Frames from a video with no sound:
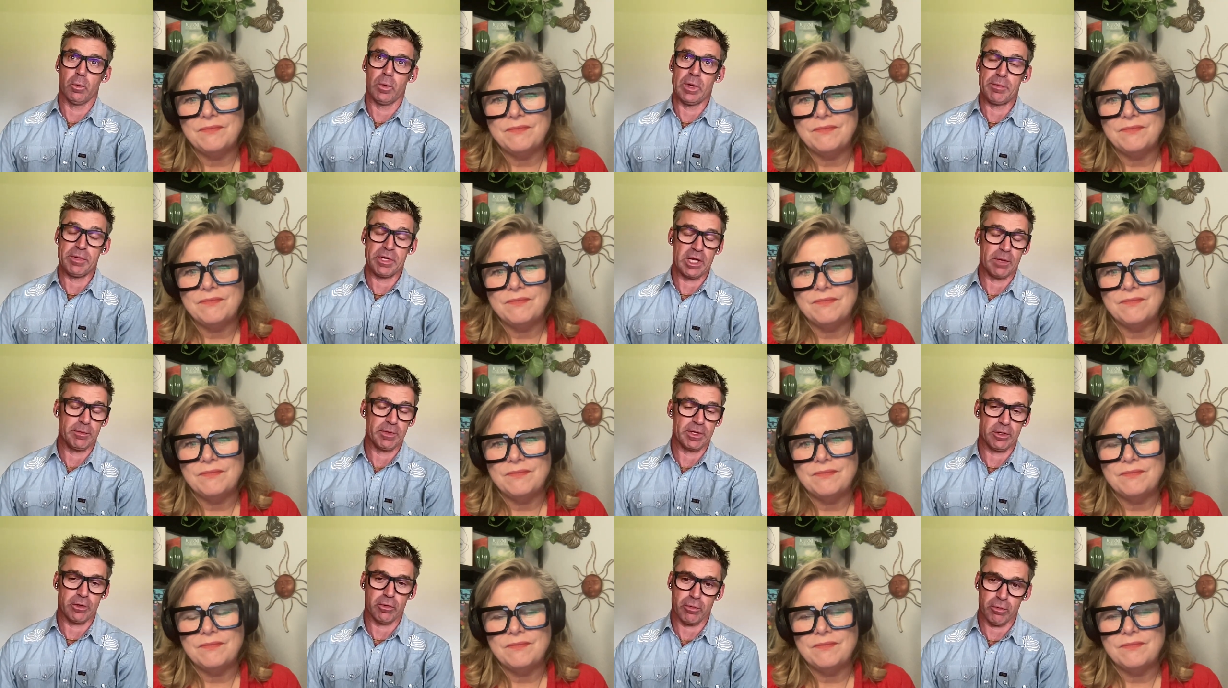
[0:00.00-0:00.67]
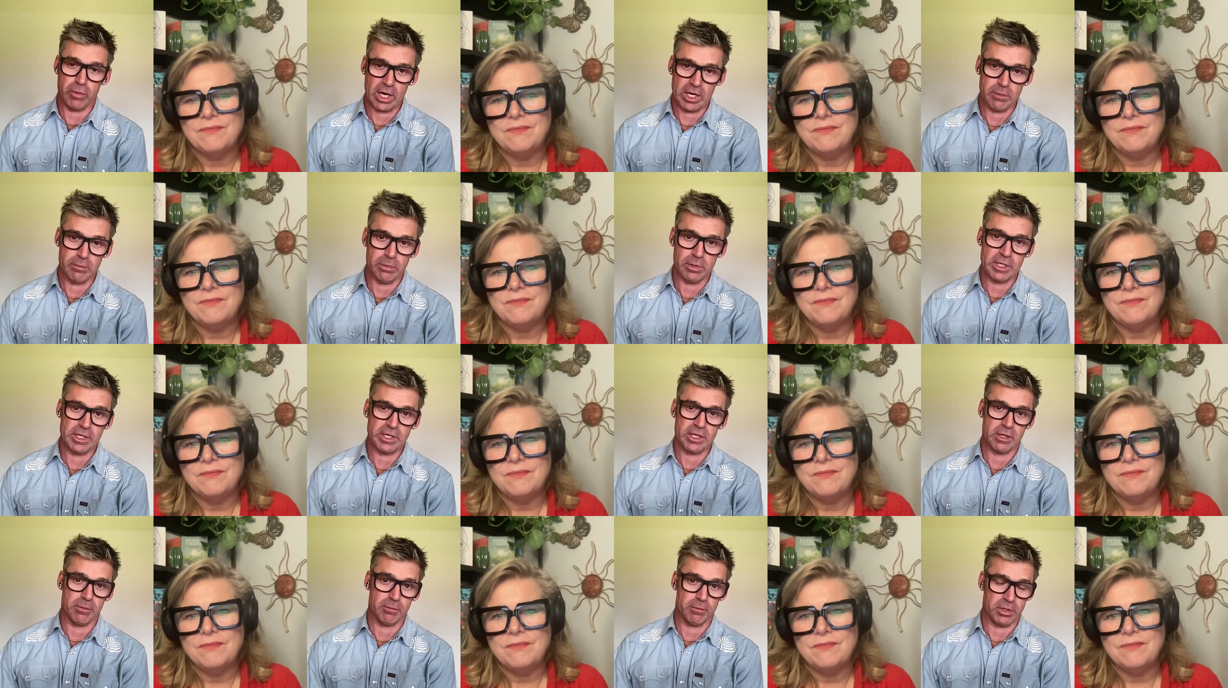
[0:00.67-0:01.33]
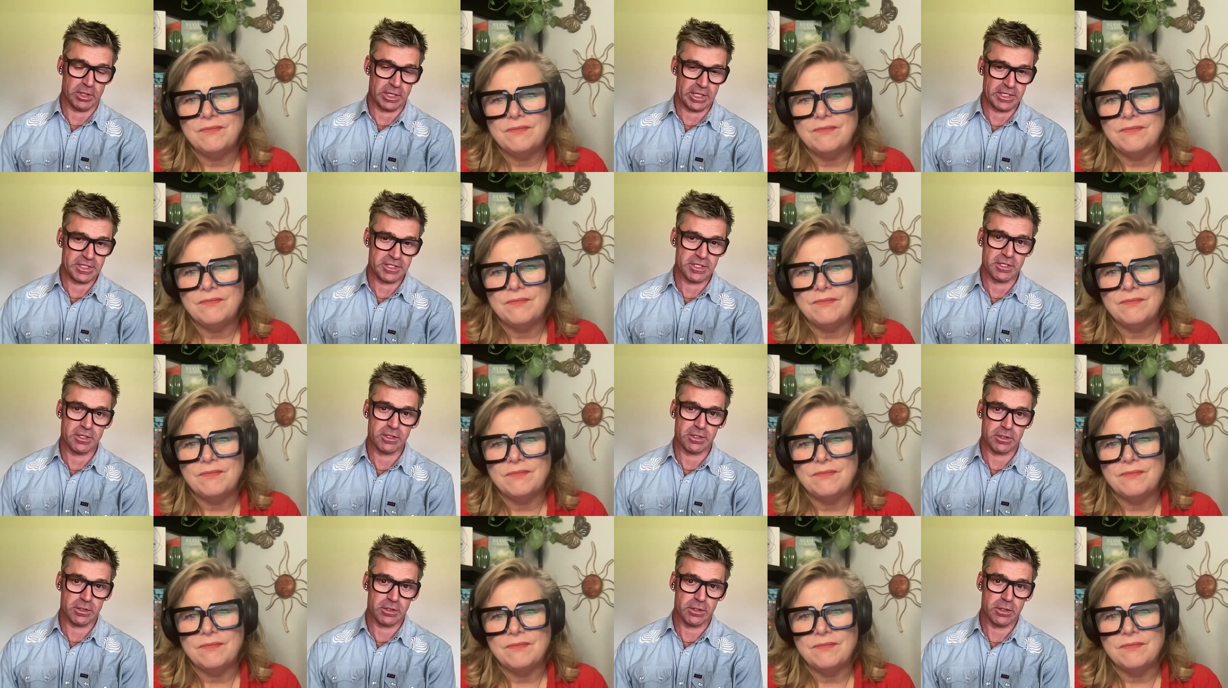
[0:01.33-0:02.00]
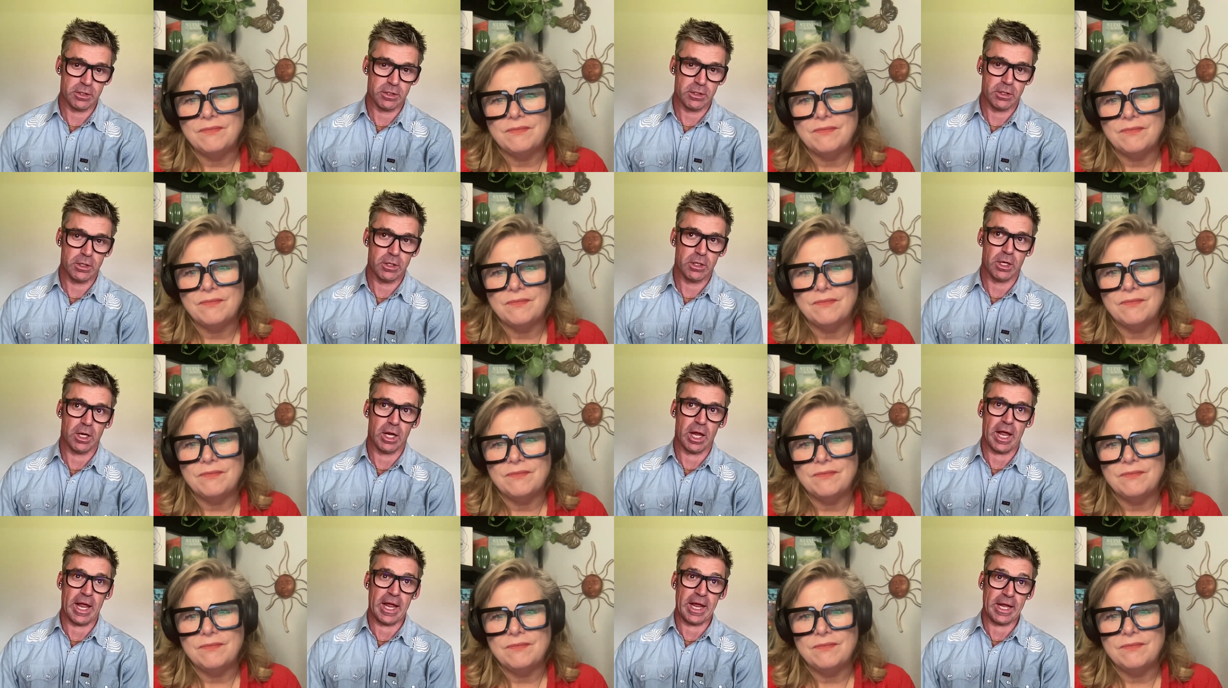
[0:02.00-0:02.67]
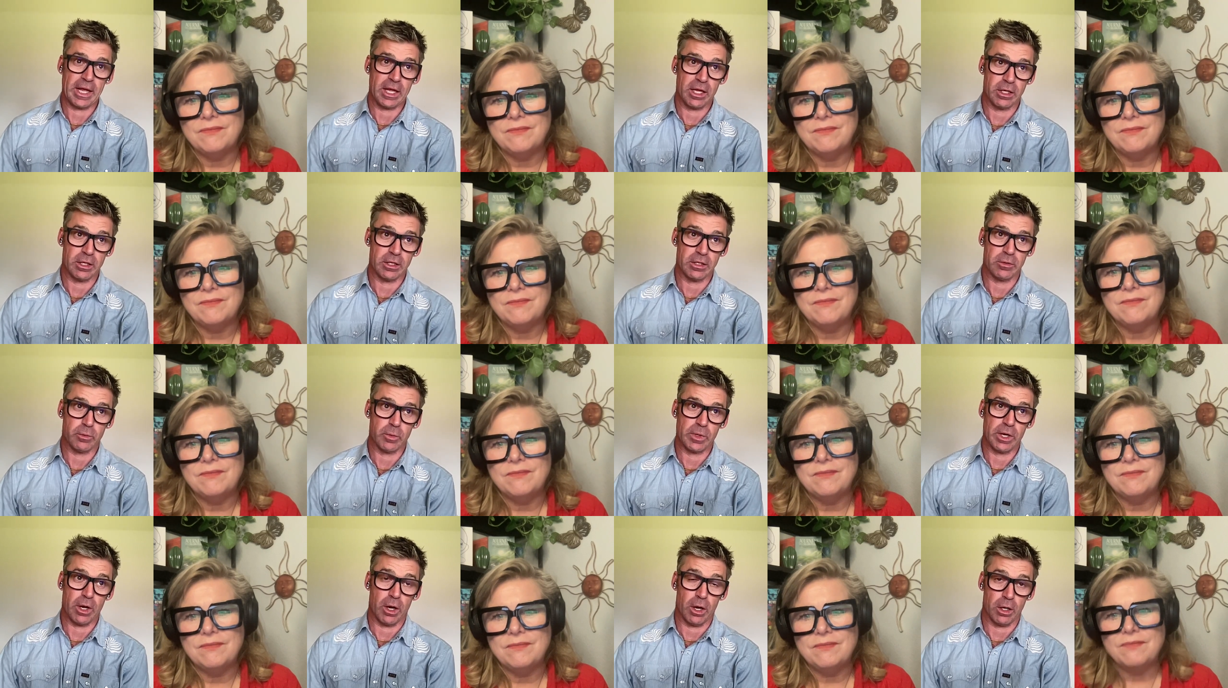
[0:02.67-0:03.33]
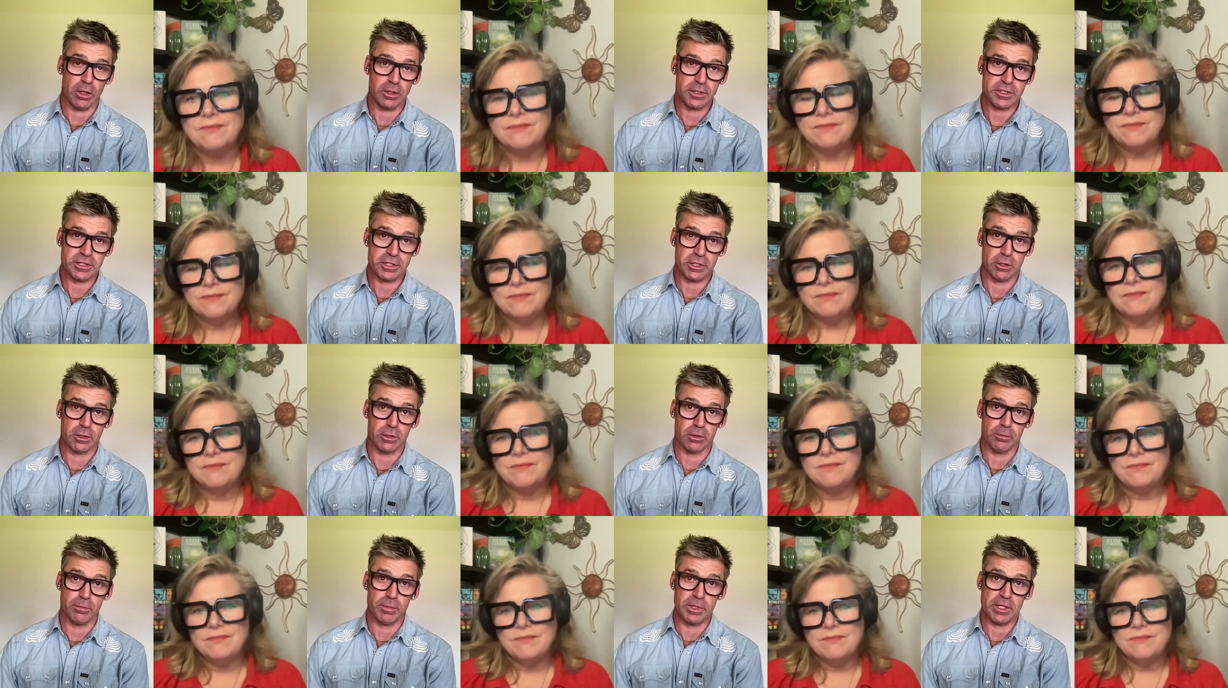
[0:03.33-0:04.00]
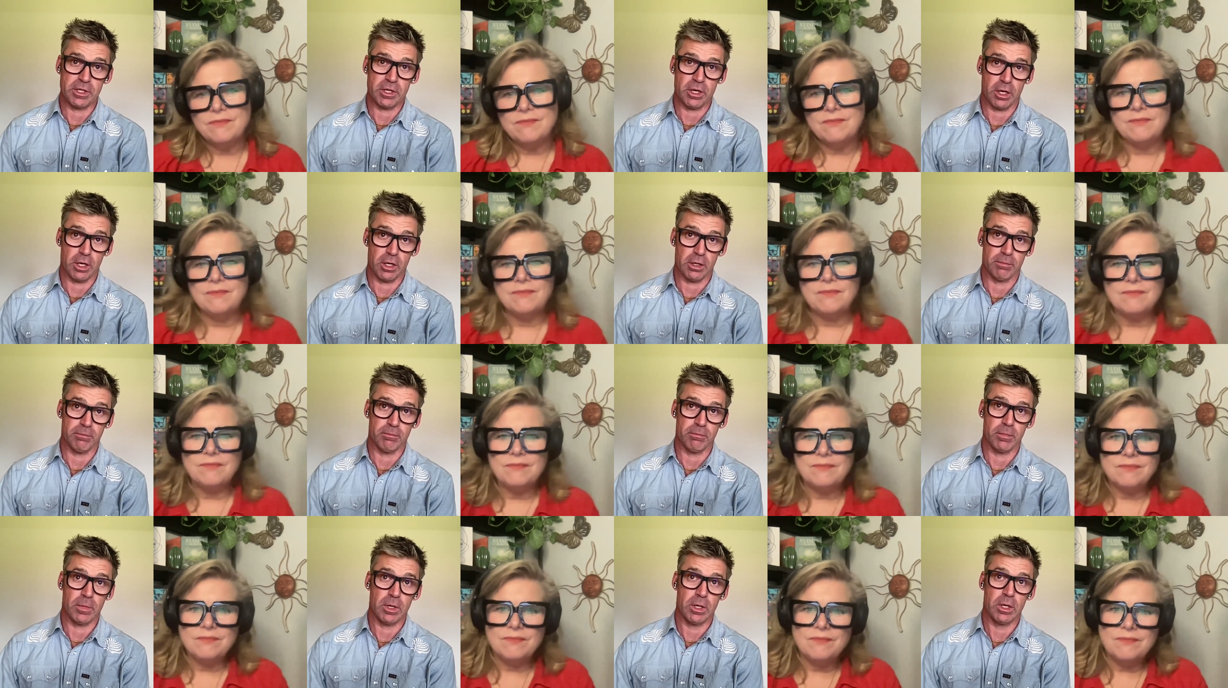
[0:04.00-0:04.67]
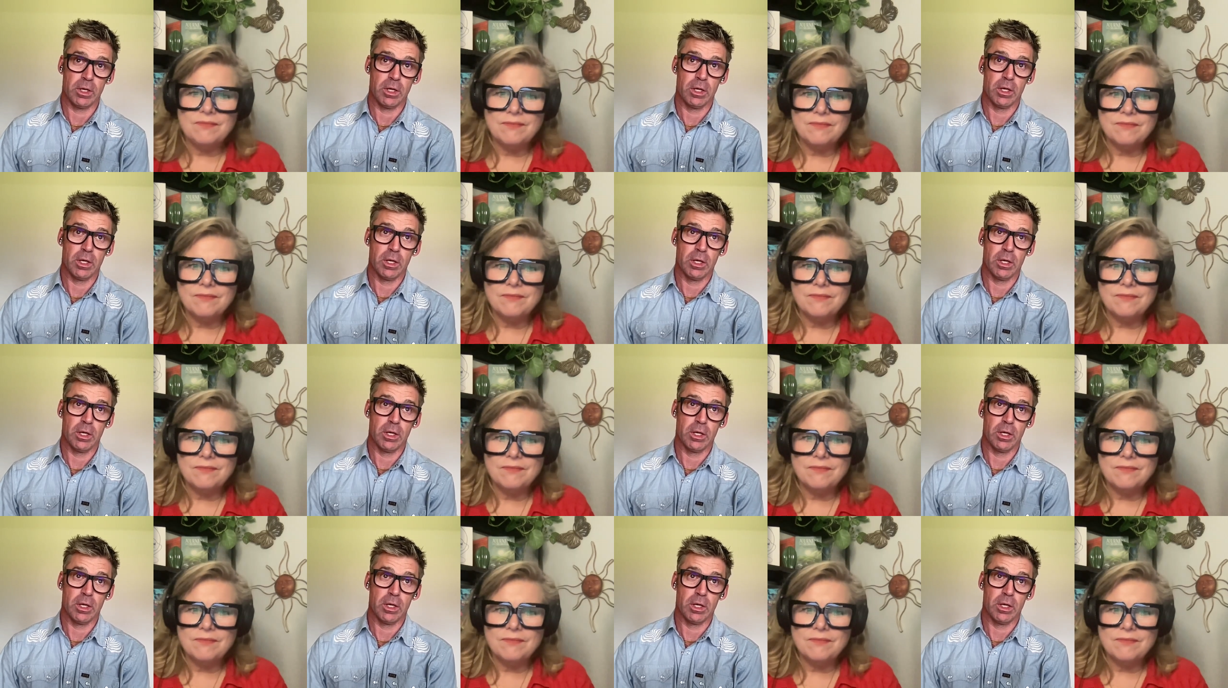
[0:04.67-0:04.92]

Speaker 1: we become incredibly complacent, and we also become